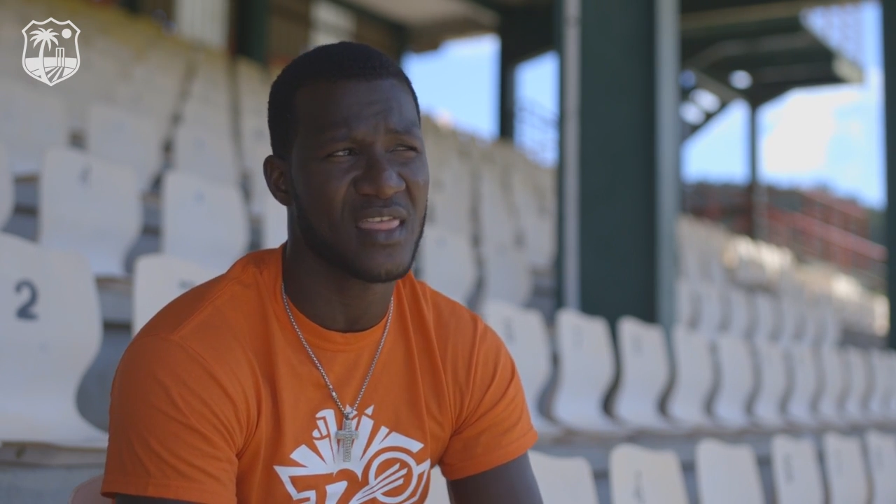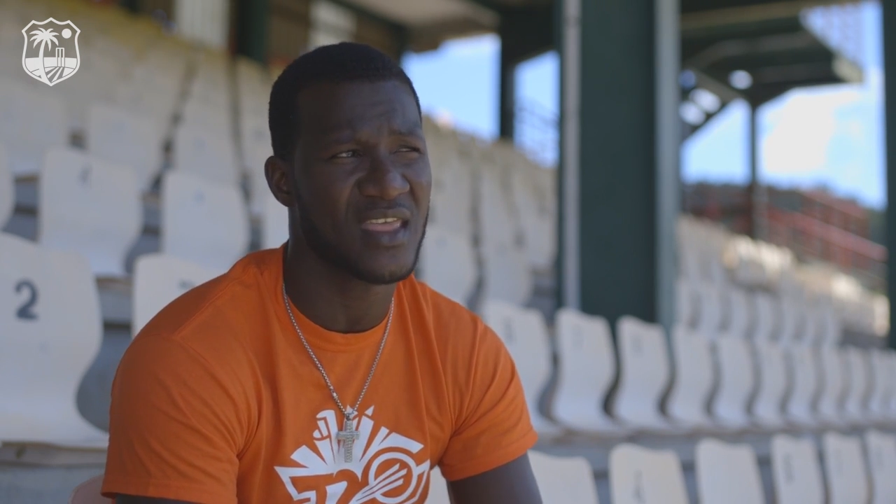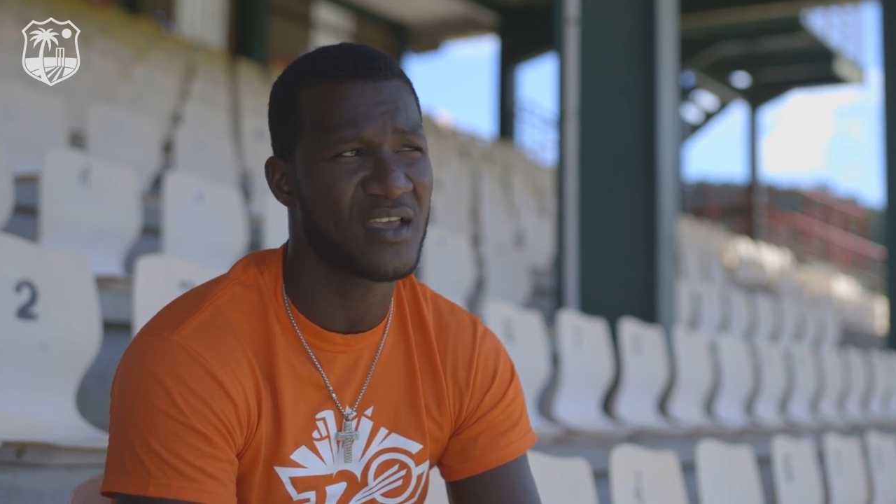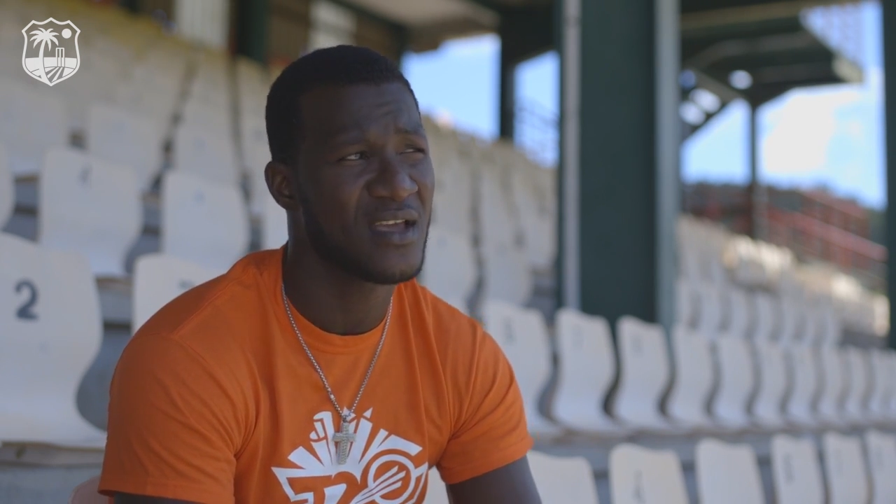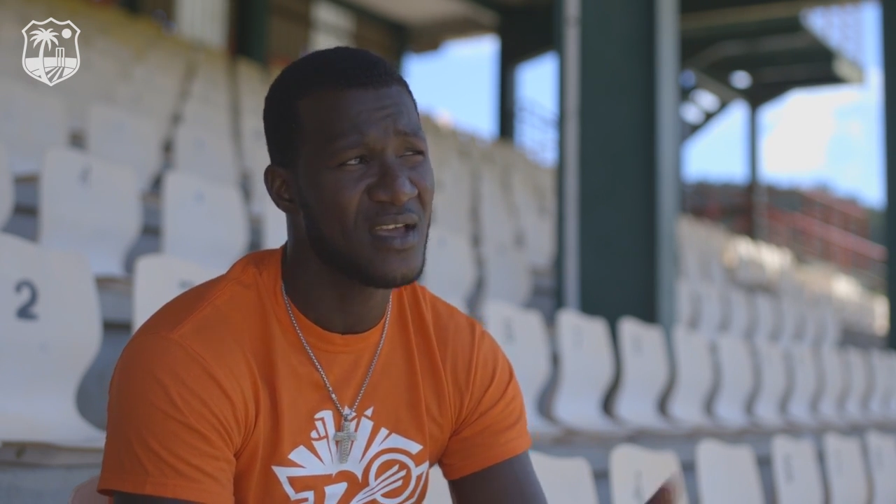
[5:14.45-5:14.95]
I
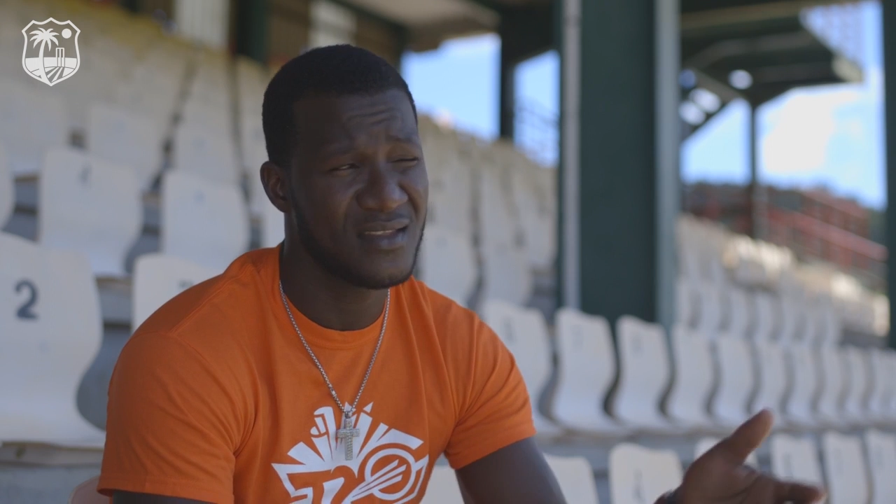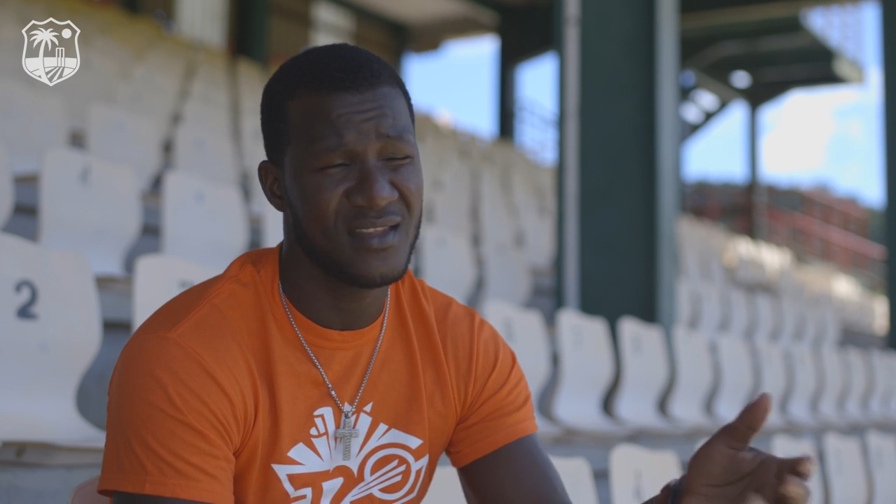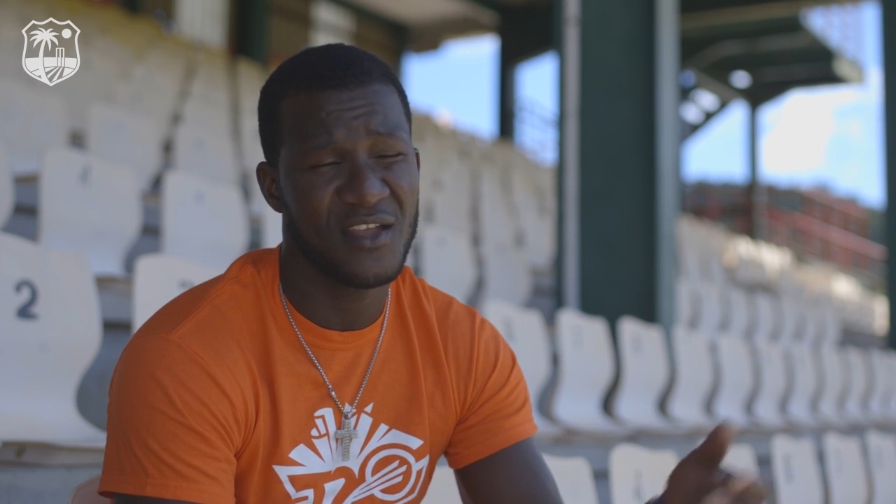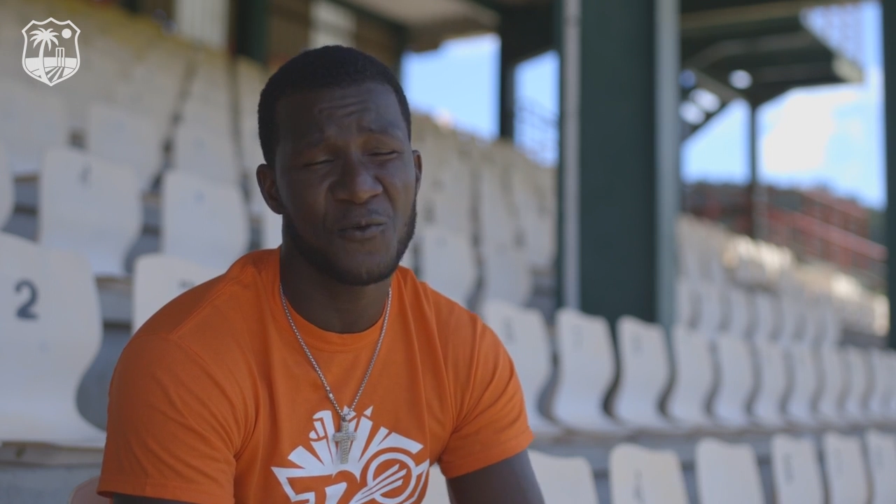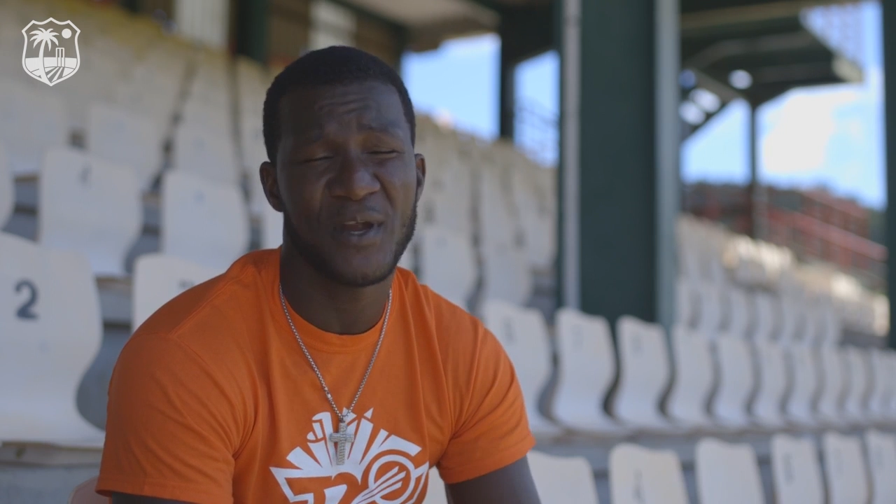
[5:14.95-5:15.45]
think
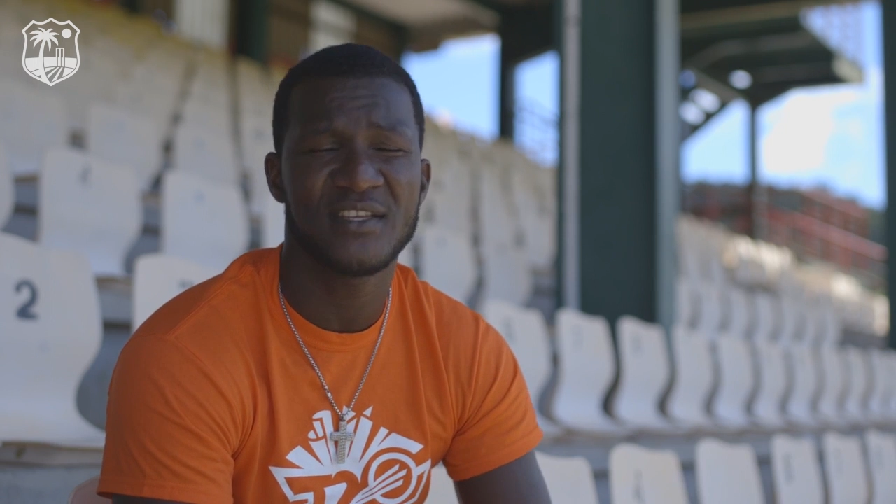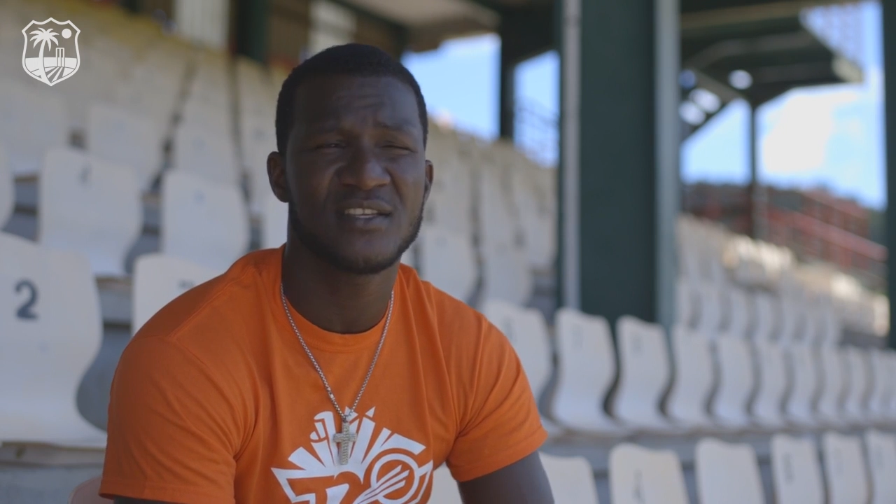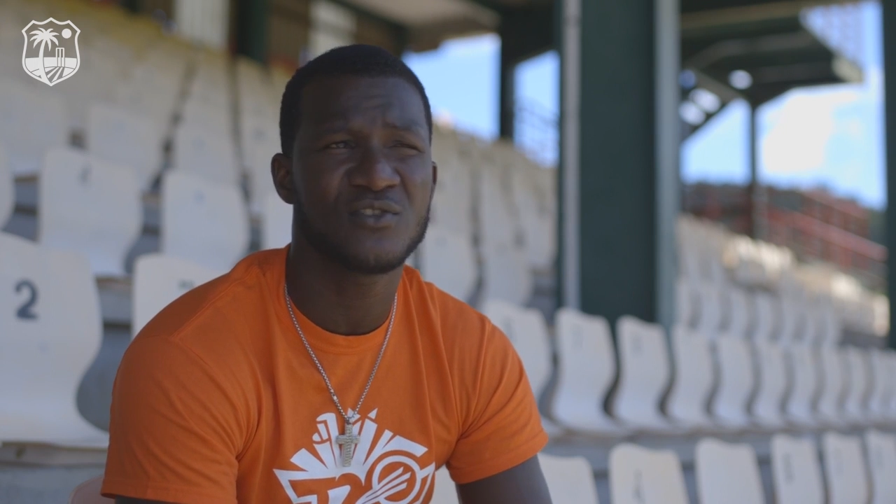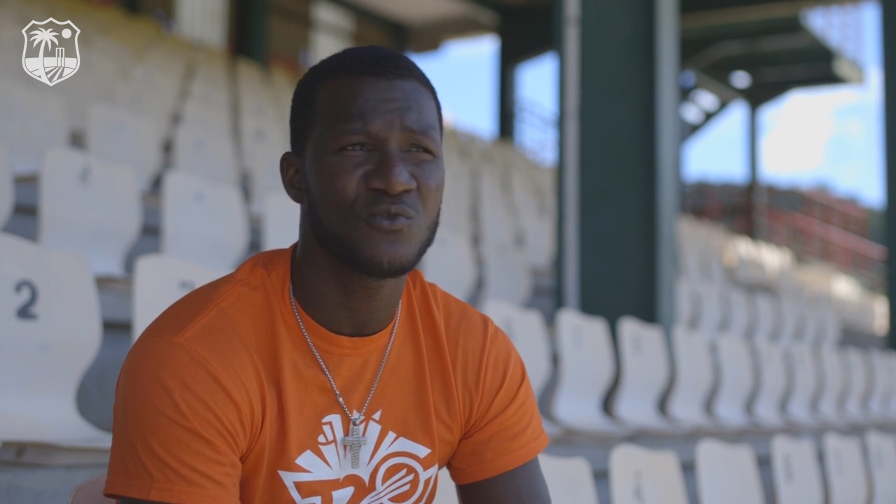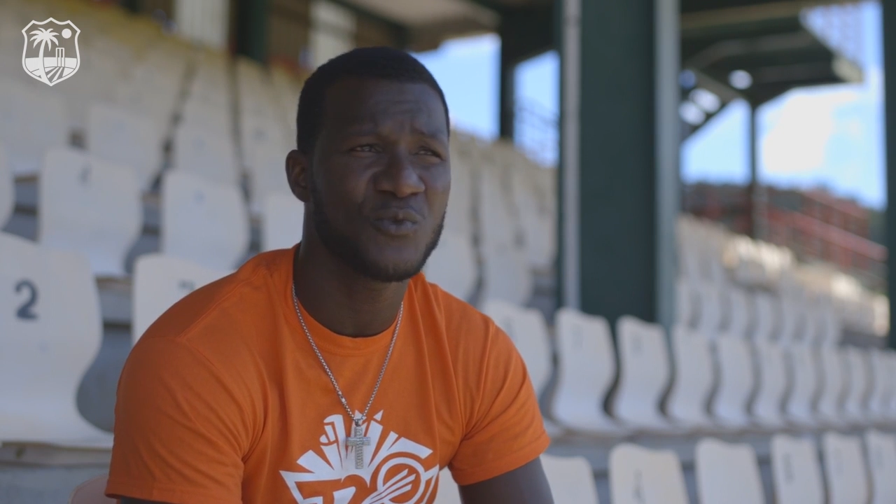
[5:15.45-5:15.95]
they're
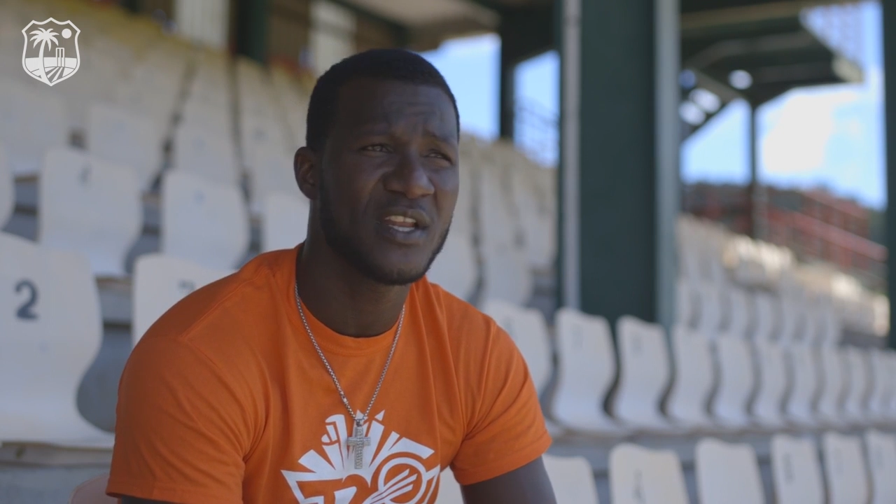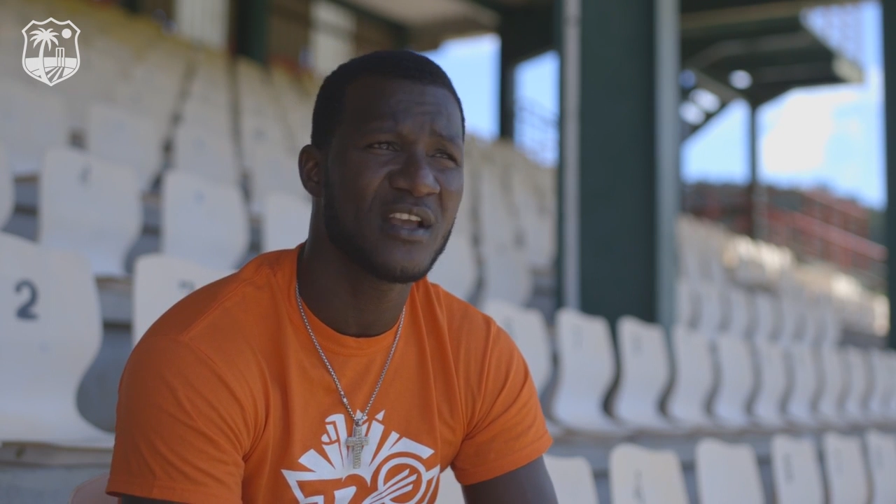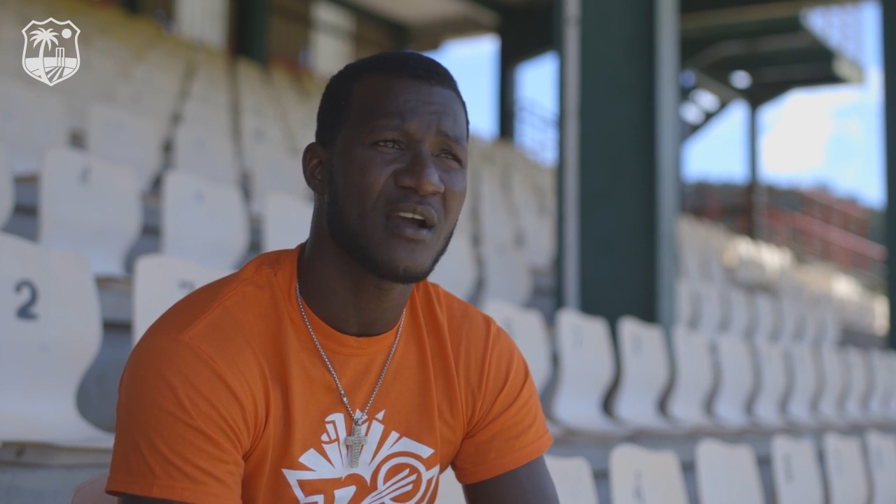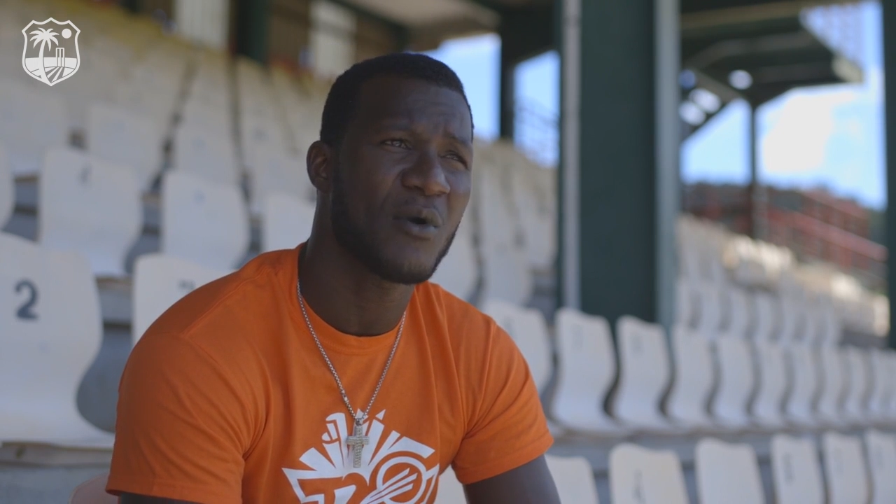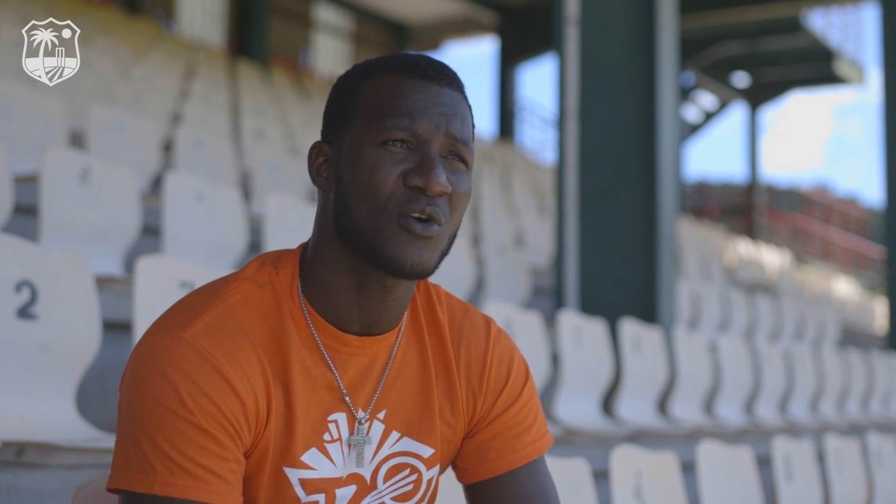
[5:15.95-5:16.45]
ready to
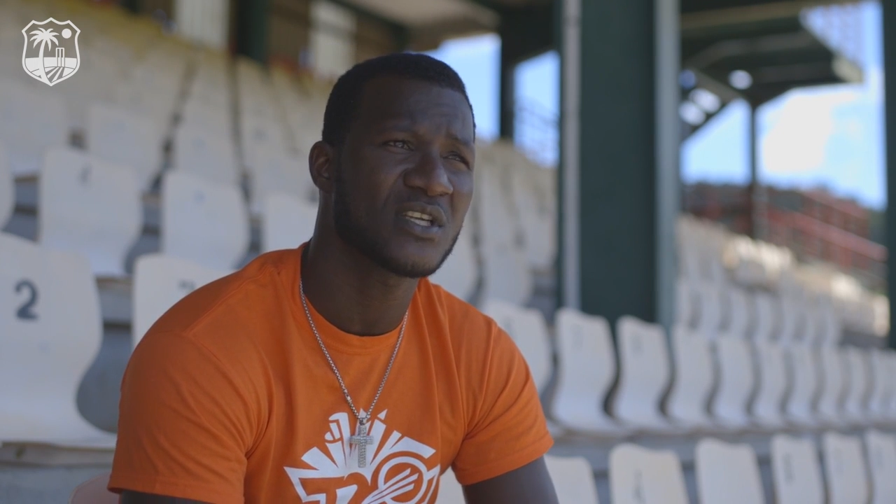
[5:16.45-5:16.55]
really come